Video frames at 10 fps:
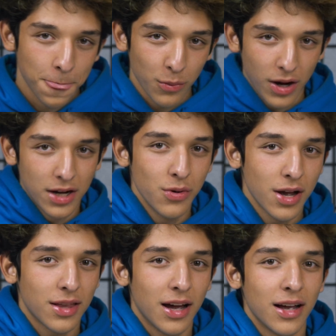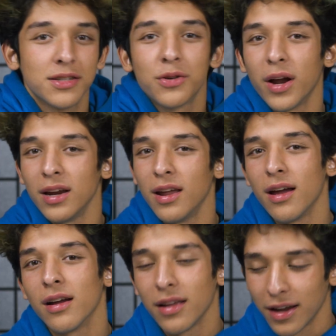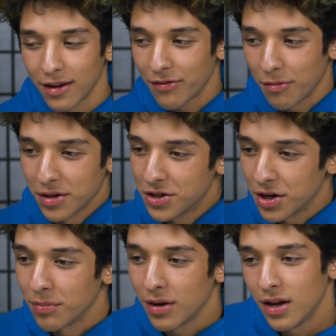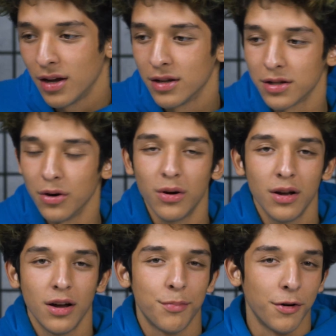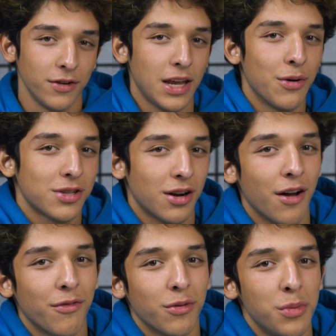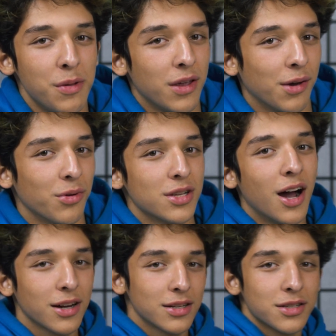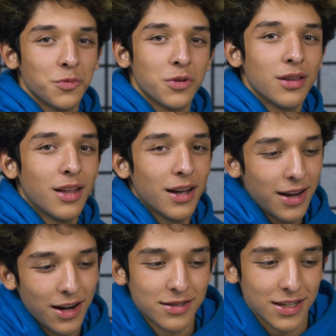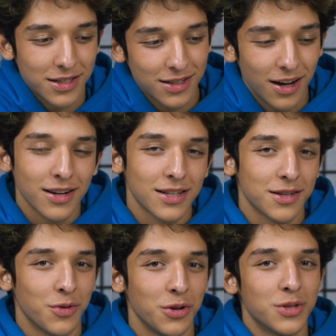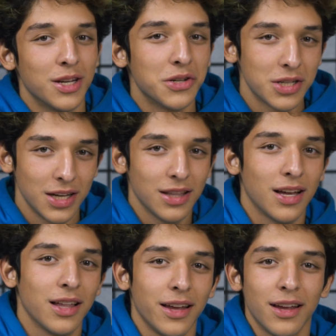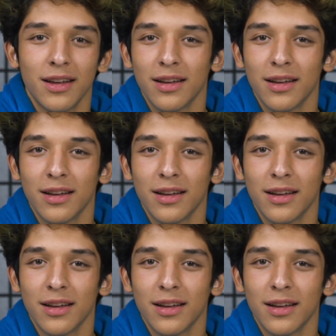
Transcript: when I do get that, it's a great day, like from the jump. So perfect day would start off with me being able to talk to someone that cares, like talk to someone who's interesting, that like